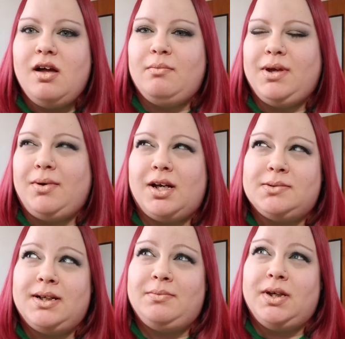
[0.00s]
Me and my
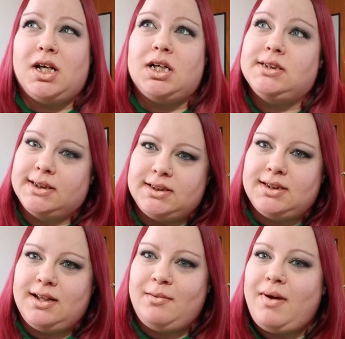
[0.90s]
husband have been addicted to
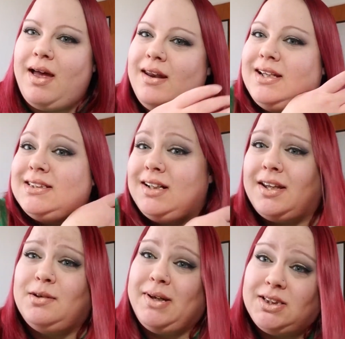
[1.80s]
them, and it's not
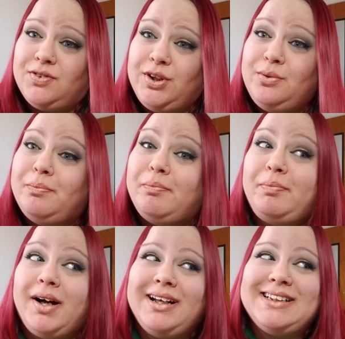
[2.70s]
the best for you,
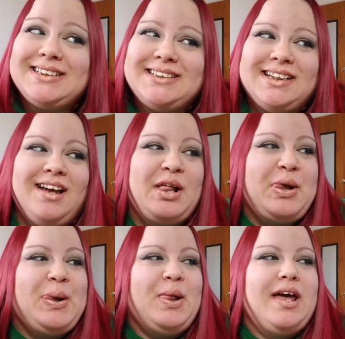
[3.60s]
but
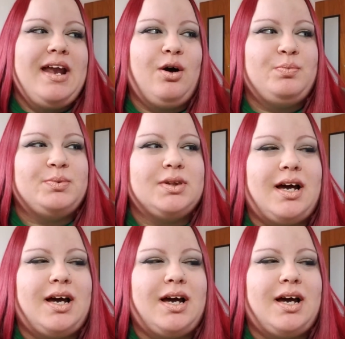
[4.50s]
it helps.